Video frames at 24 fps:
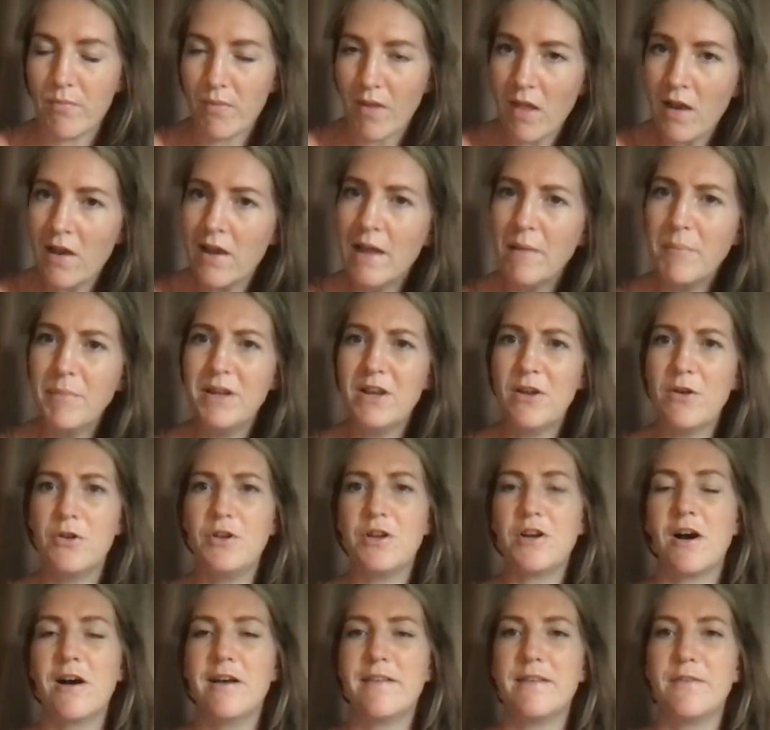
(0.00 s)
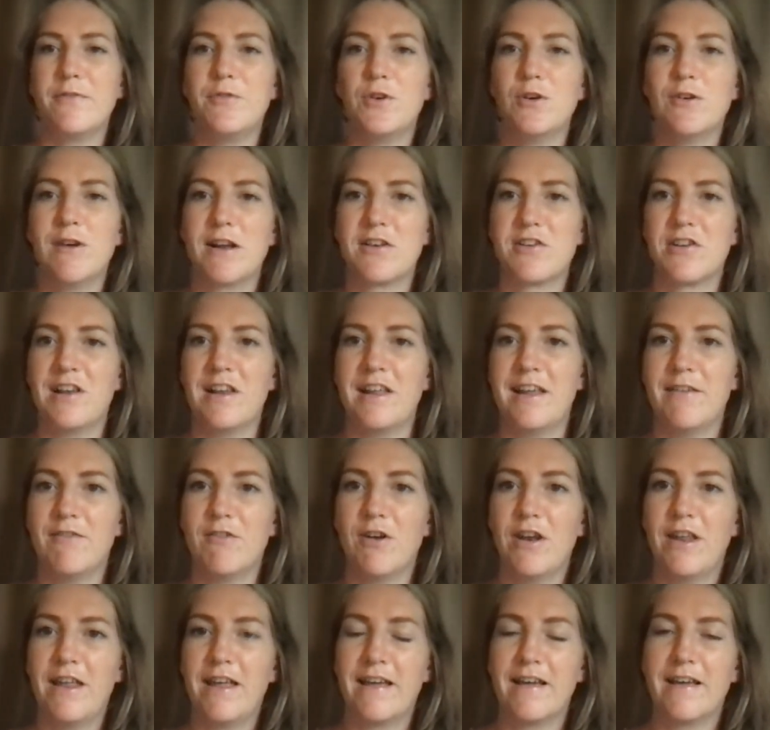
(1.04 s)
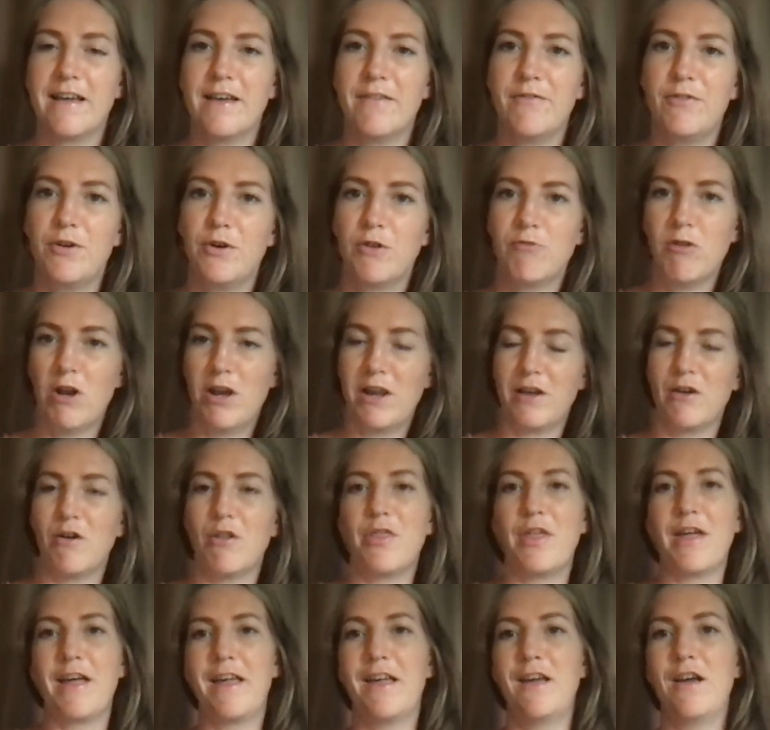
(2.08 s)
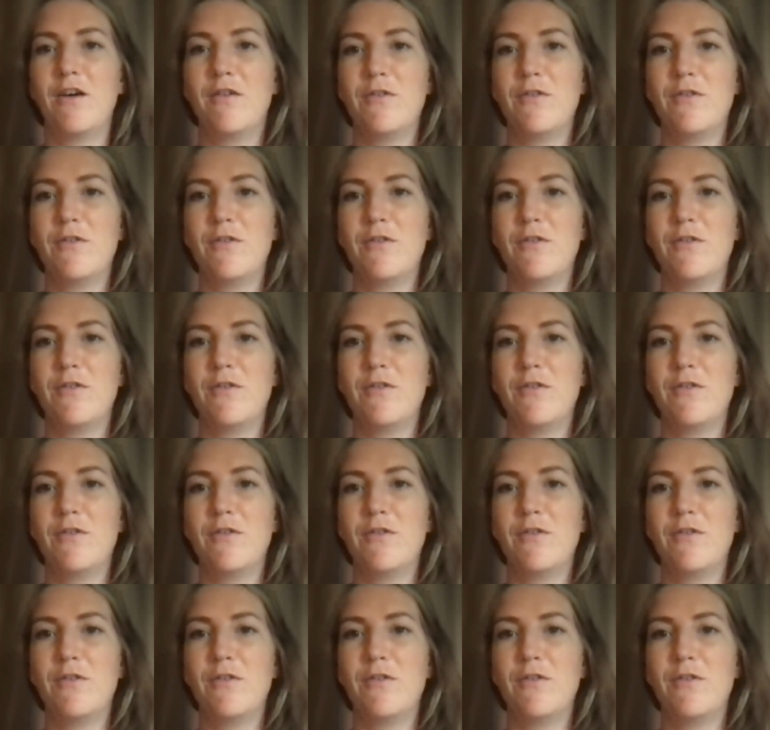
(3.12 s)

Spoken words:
let me know, you guys, if you're running or thinking of